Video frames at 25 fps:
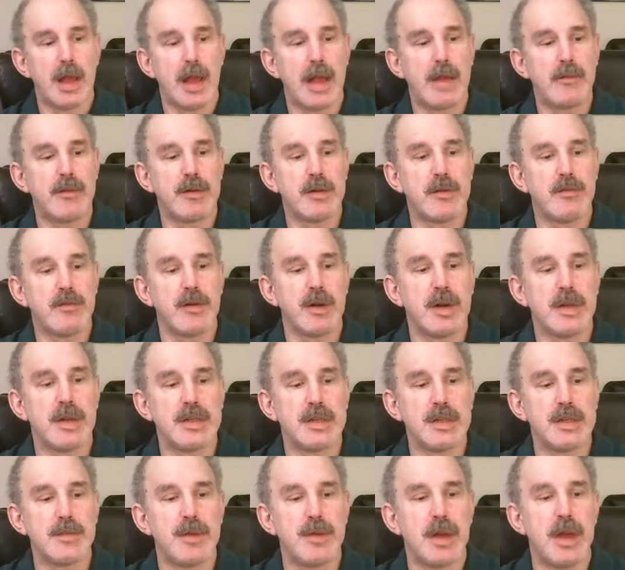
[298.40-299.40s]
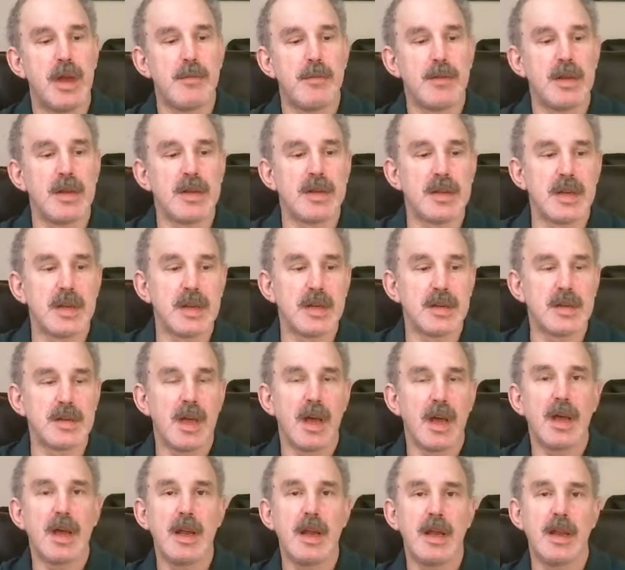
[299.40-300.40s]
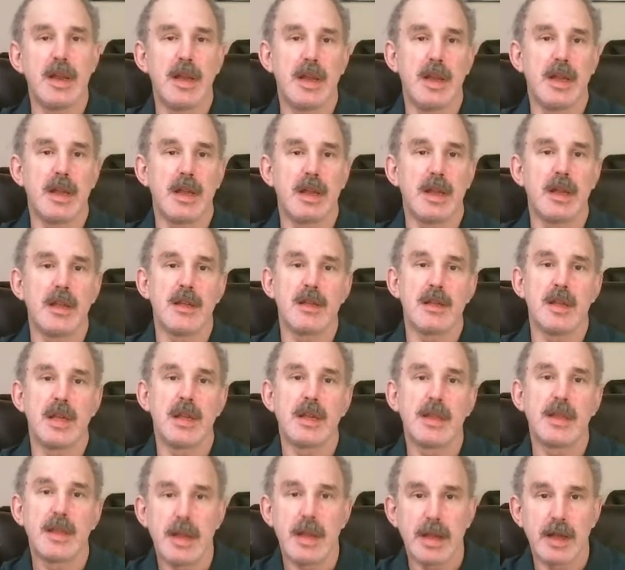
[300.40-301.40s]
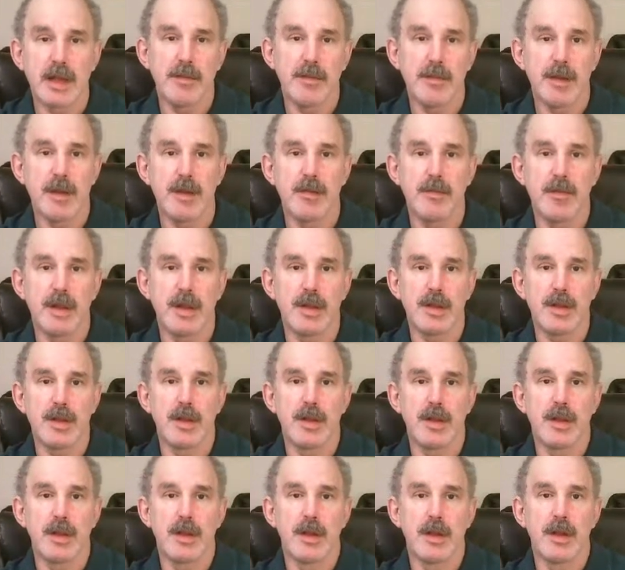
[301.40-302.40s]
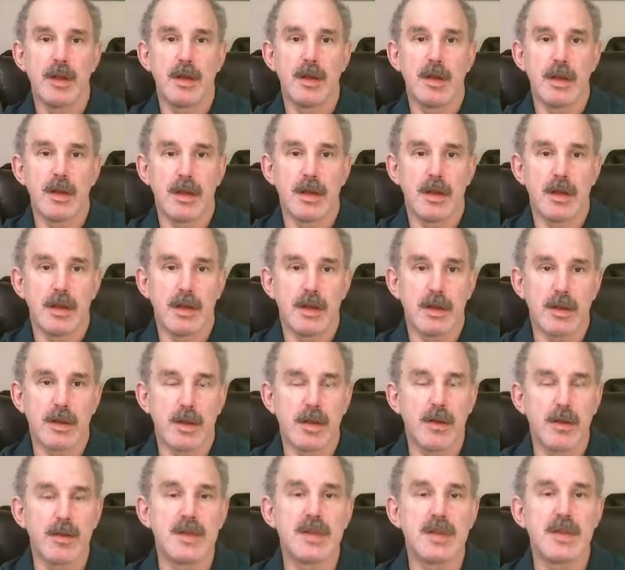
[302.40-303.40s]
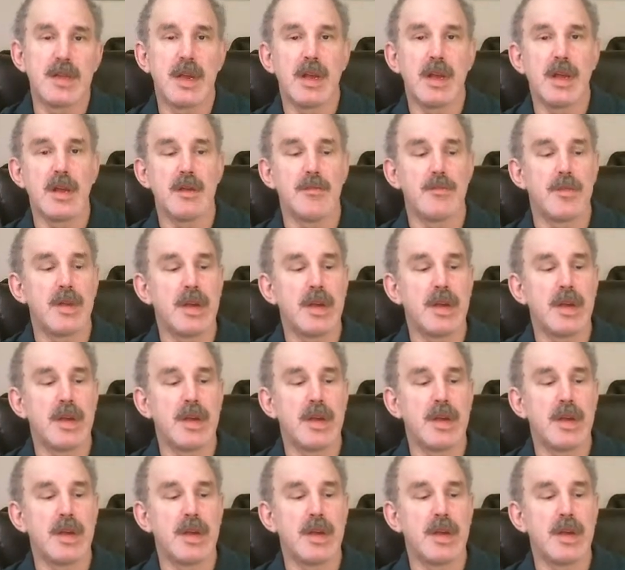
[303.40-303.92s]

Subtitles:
And what winds up happening is anxiety that they come in with goes down